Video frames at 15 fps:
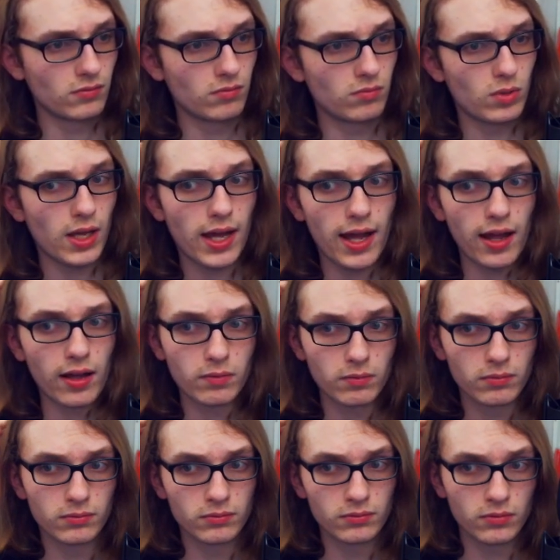Yeah.
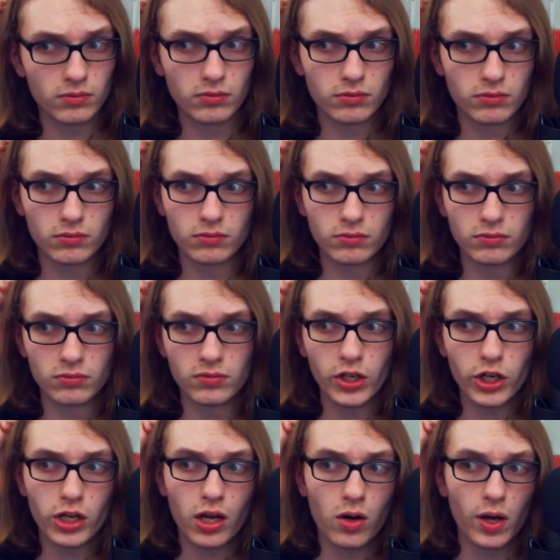There
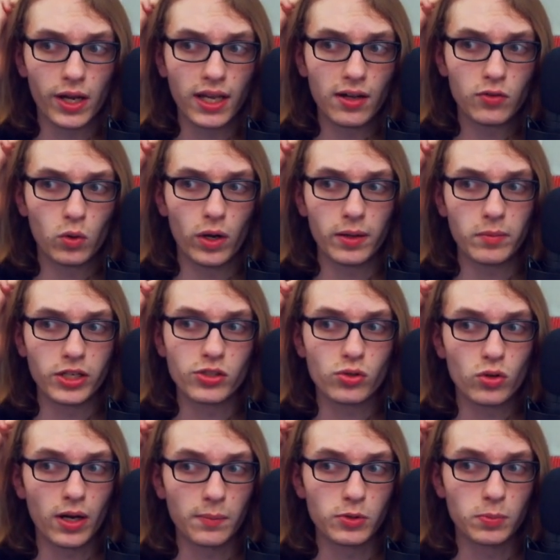you go. I gave away my
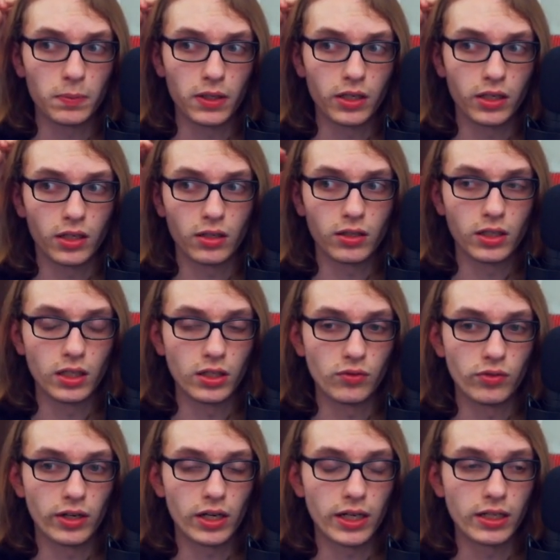script, but in a
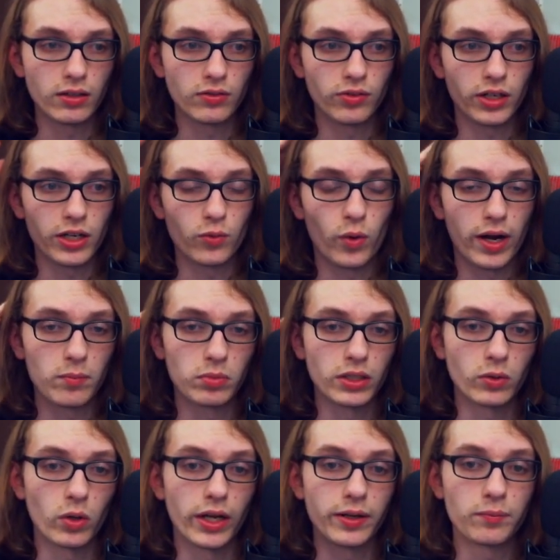very, very rambly
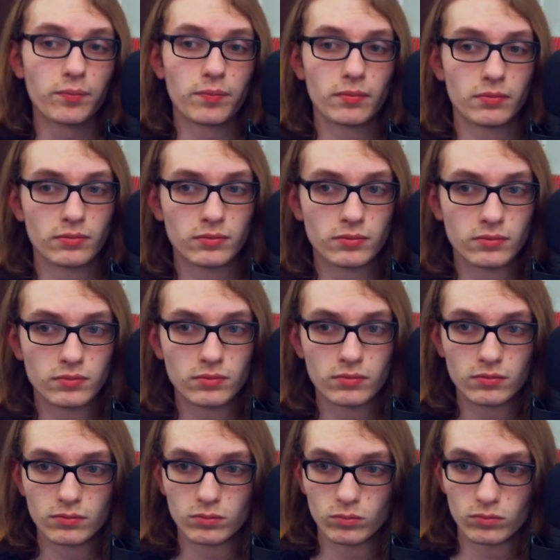way.
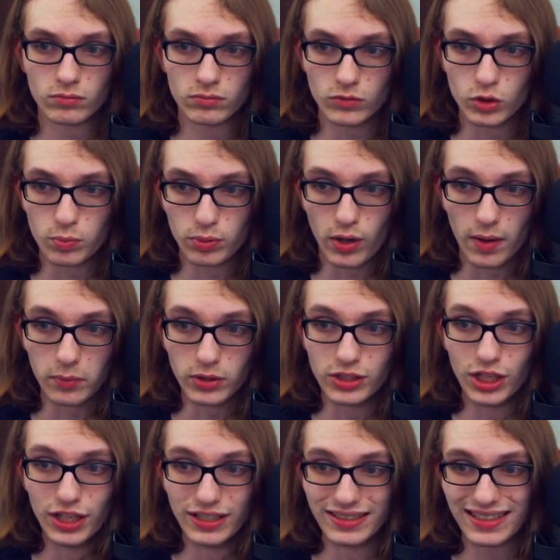You probably
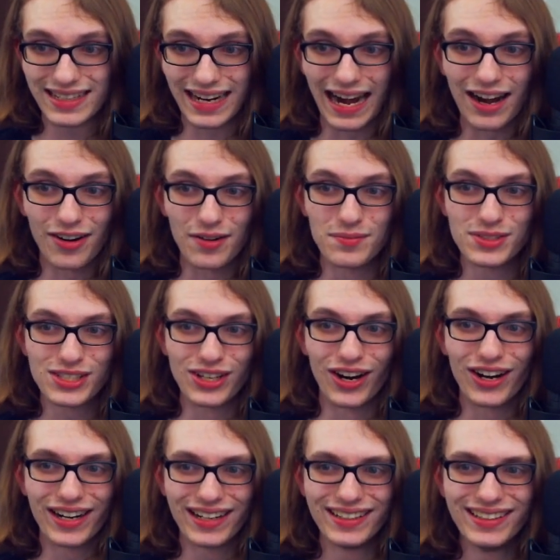didn't care. I'm sorry.